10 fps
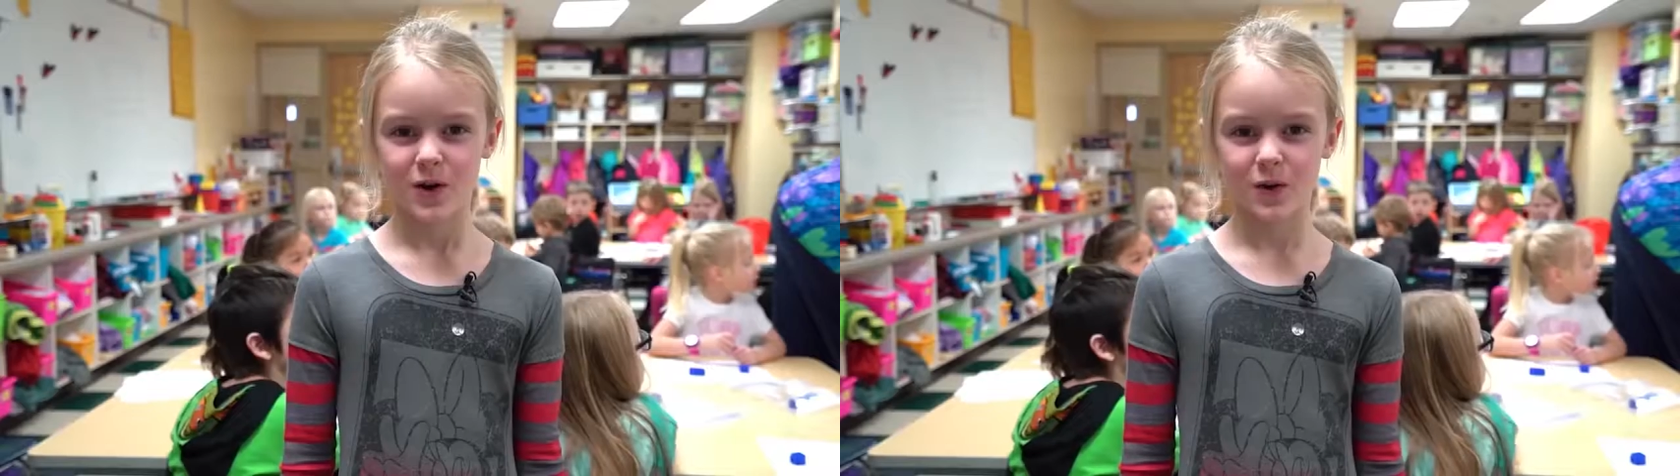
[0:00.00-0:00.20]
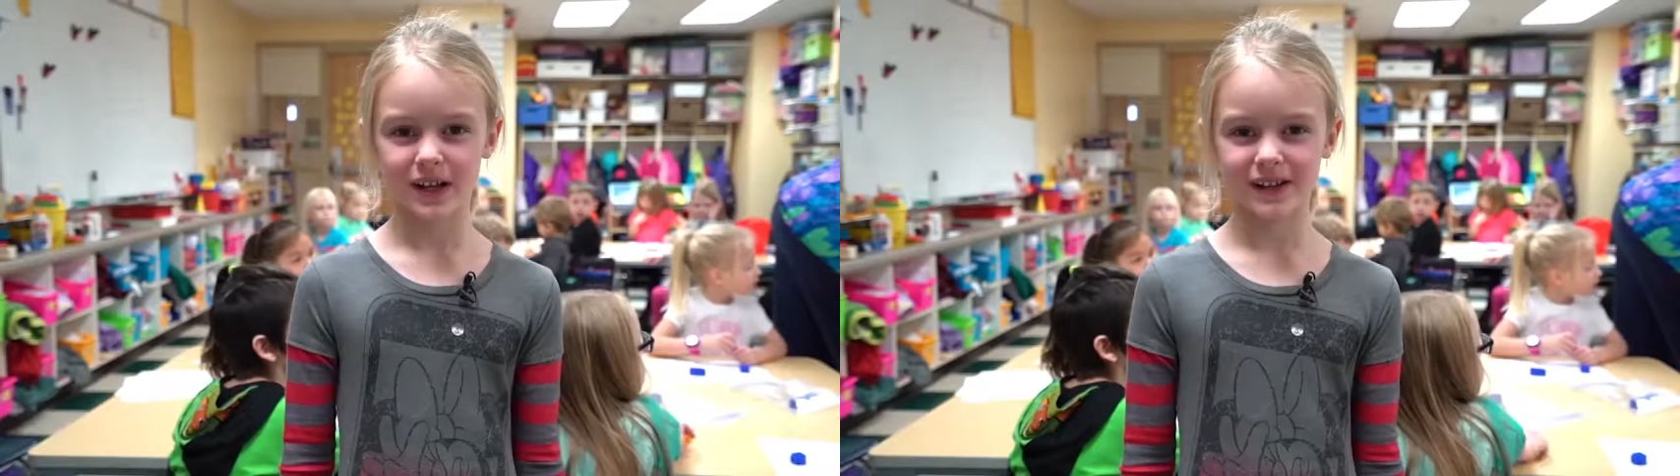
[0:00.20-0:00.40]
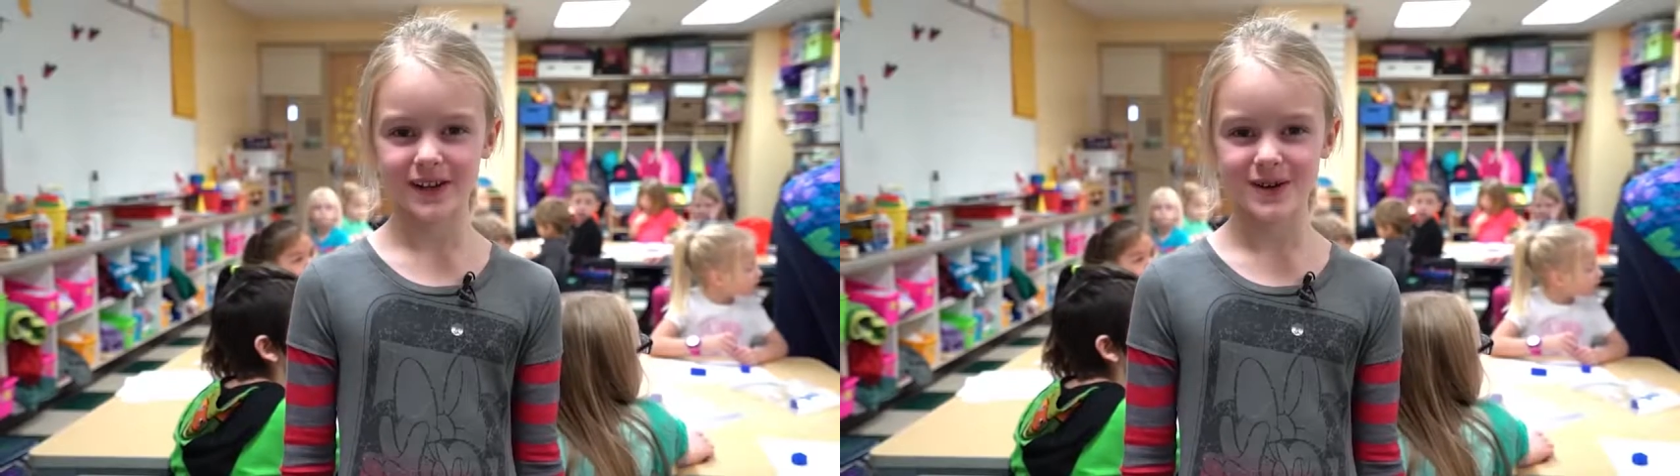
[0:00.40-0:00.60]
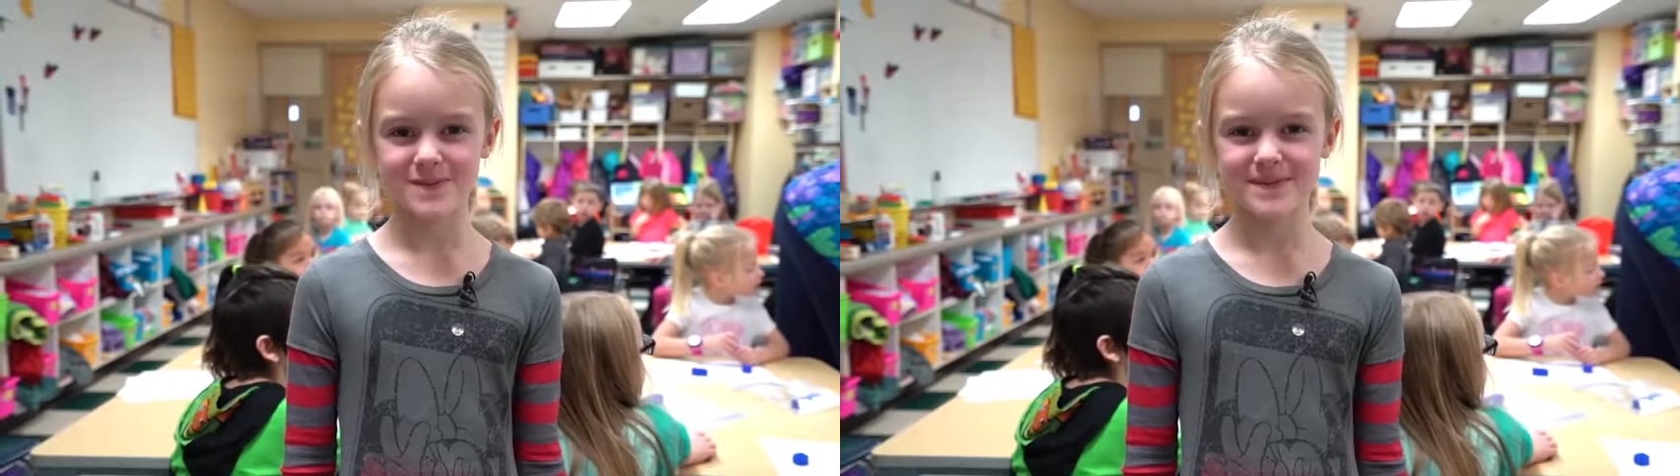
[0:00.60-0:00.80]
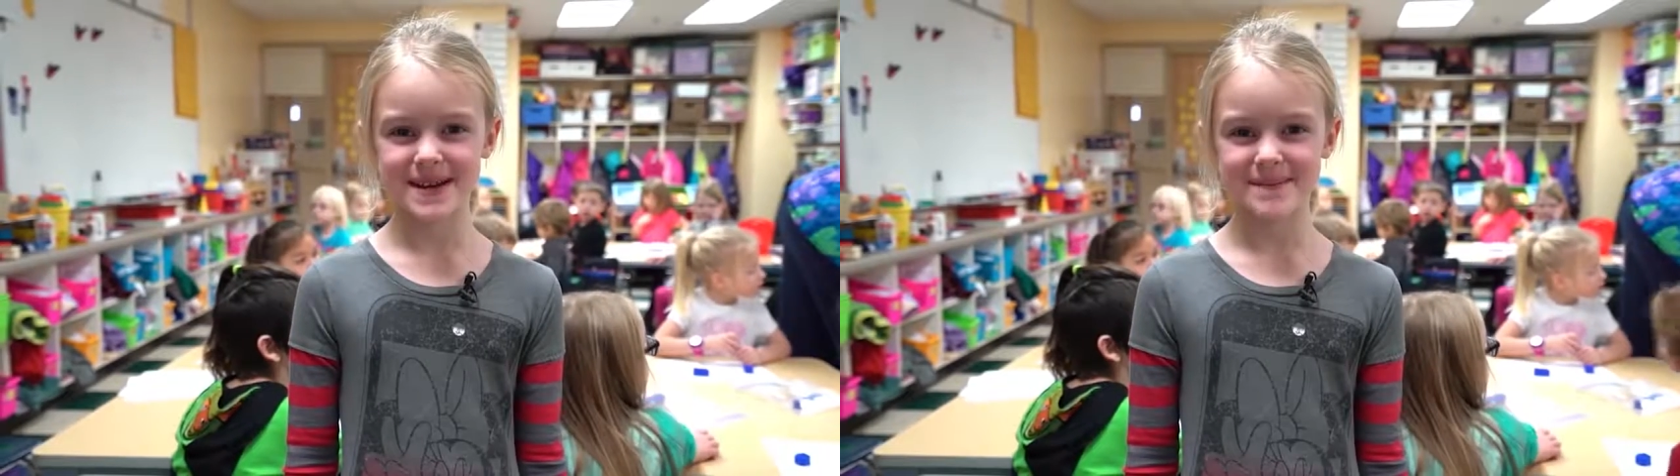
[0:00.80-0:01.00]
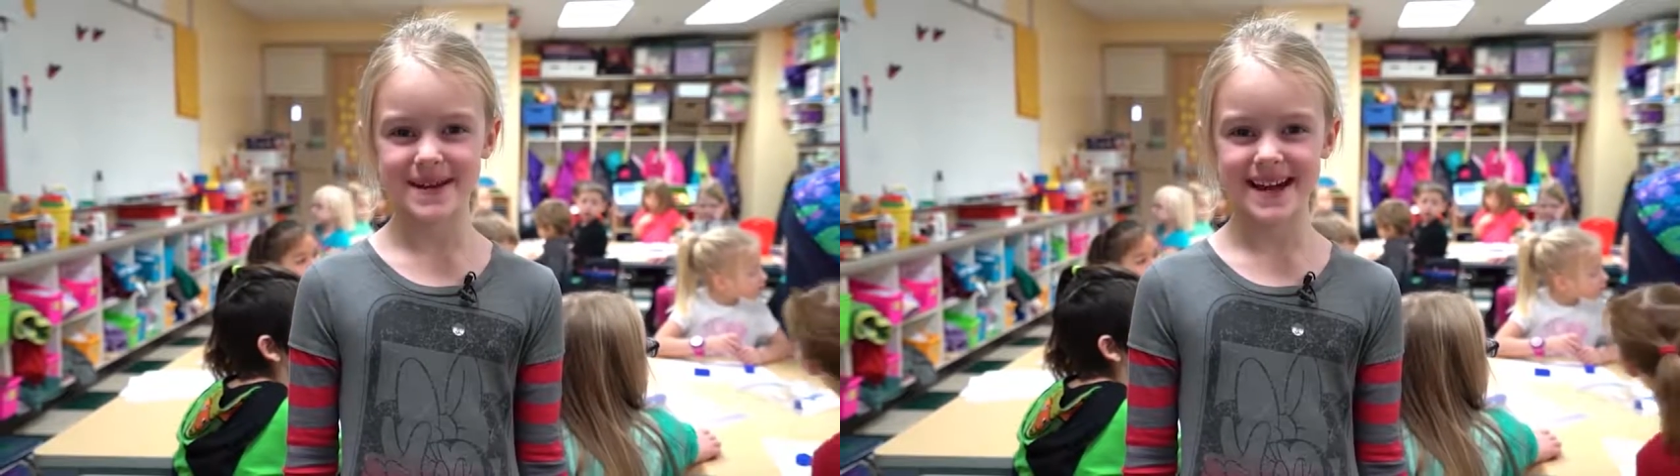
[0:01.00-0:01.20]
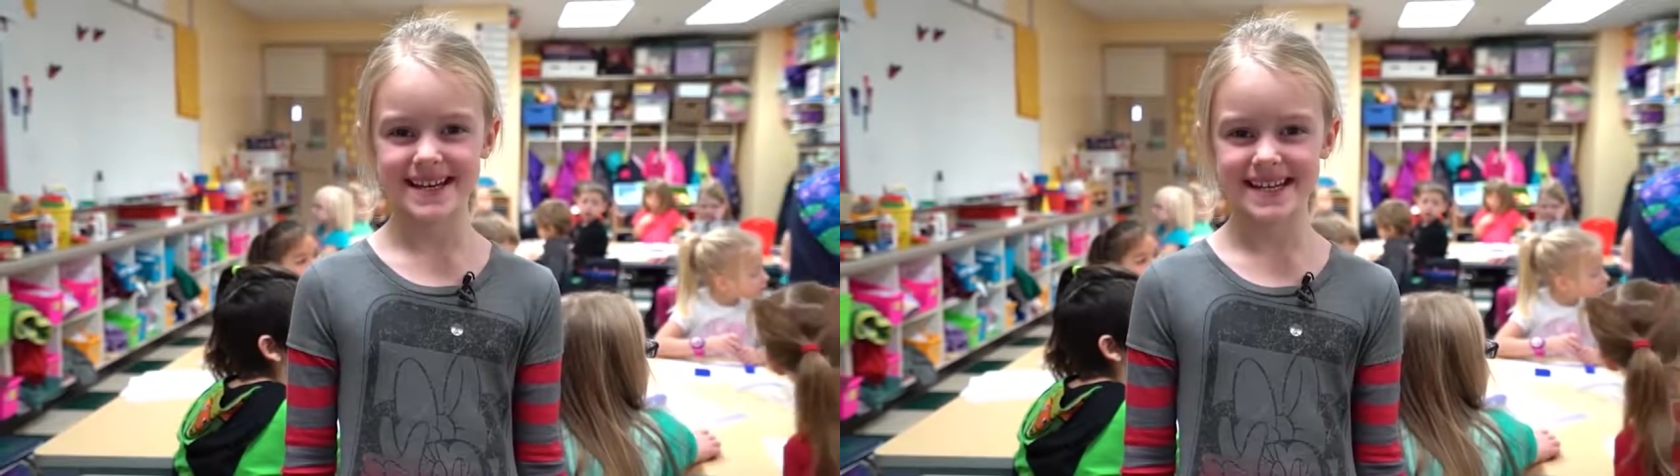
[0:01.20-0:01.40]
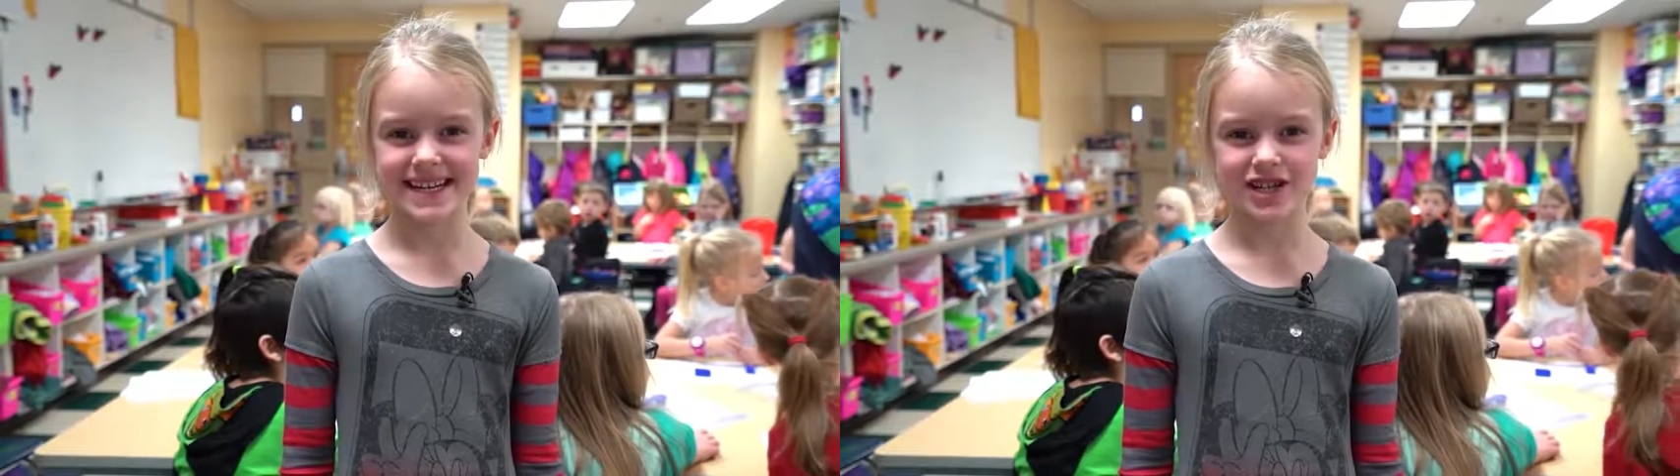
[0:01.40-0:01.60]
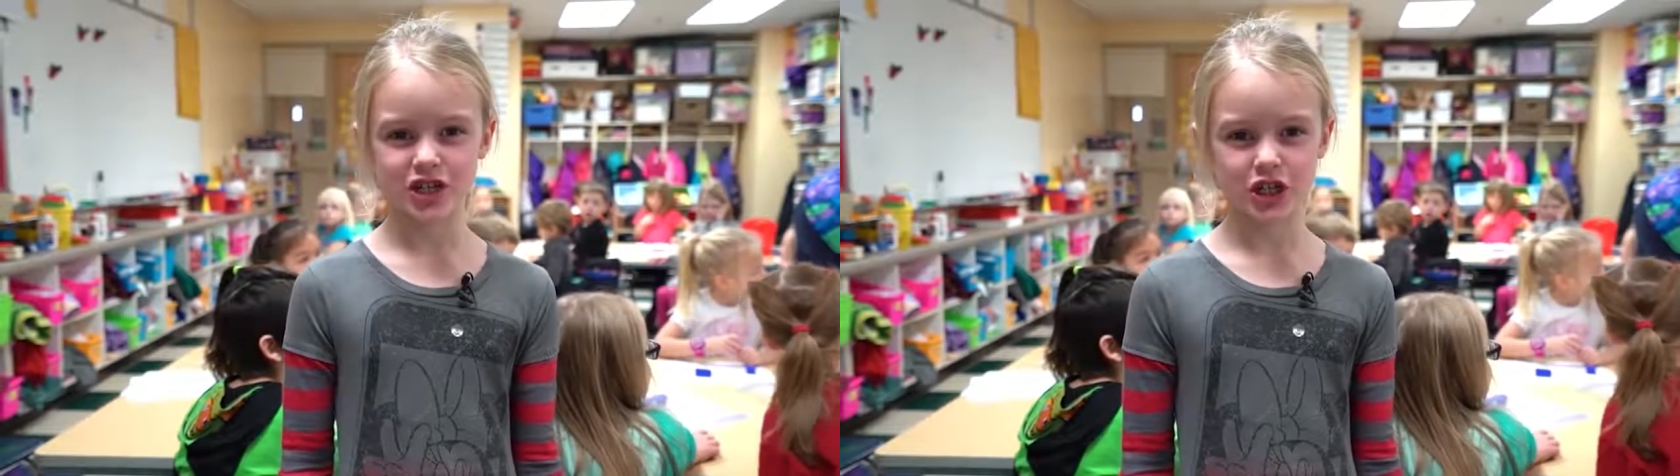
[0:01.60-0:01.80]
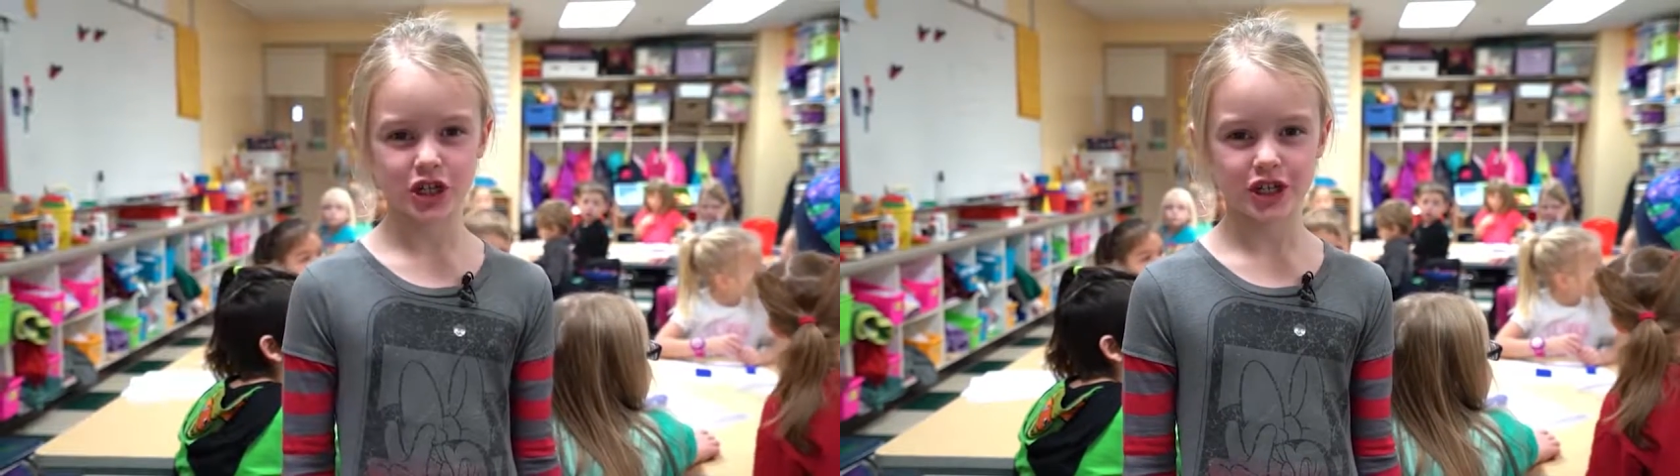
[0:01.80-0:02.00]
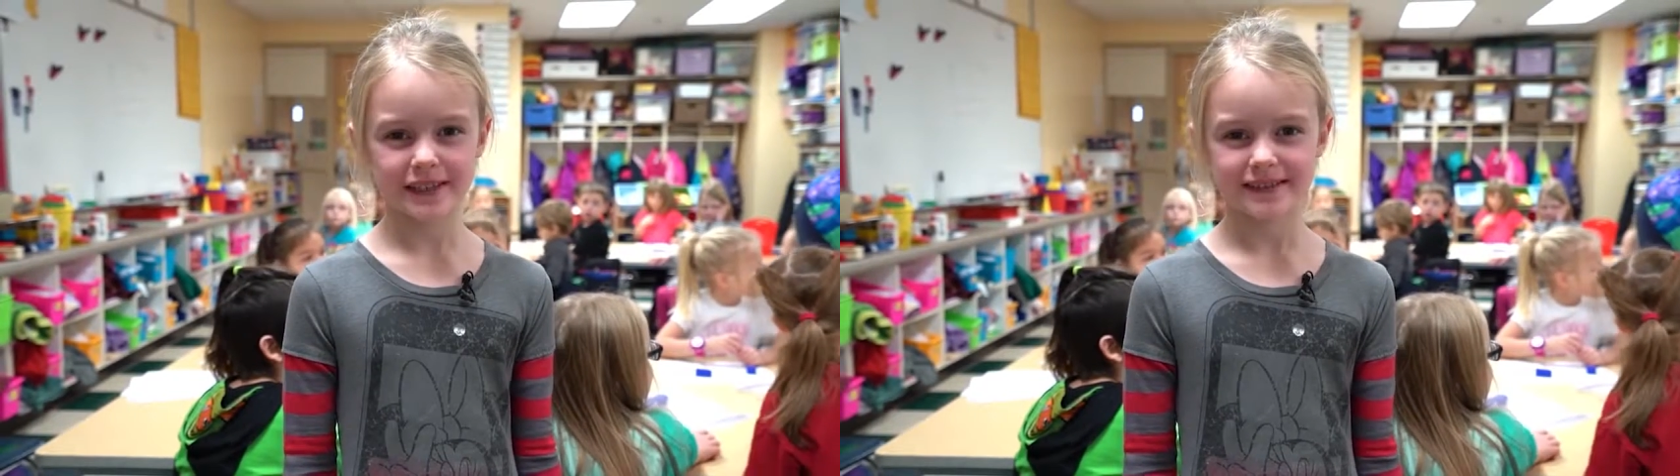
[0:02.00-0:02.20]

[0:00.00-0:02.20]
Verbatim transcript: Will you be my teacher?